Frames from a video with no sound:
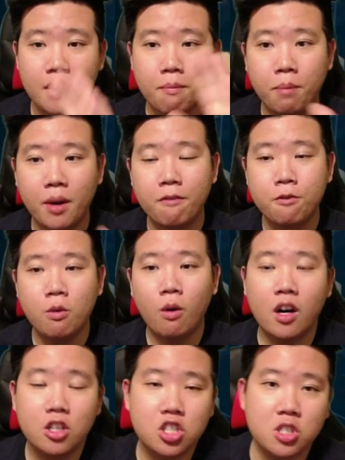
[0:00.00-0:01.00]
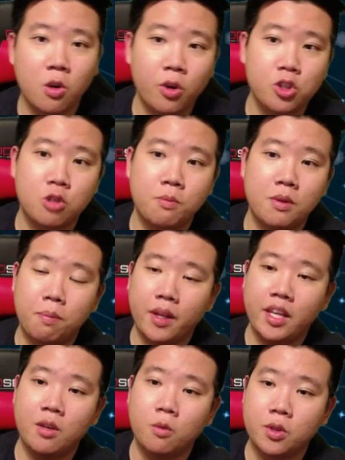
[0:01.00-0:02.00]
But if you are just going to be
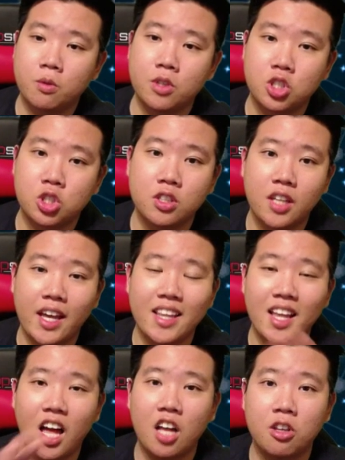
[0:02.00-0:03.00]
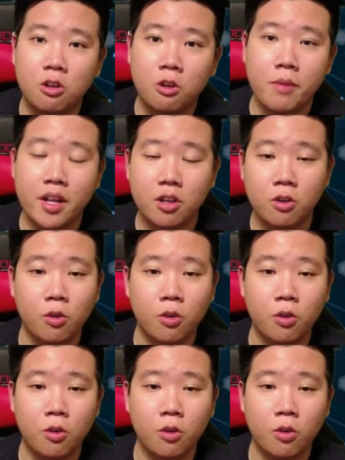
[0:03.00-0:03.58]
playing with Richard and other commander,